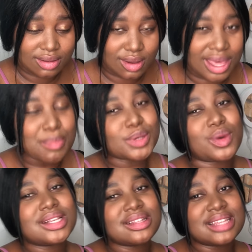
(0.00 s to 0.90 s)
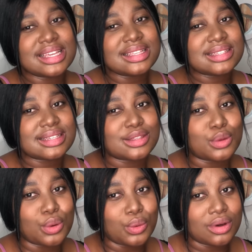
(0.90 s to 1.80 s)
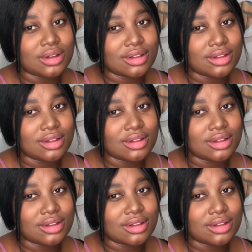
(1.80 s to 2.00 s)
Okay, but what in the incest though?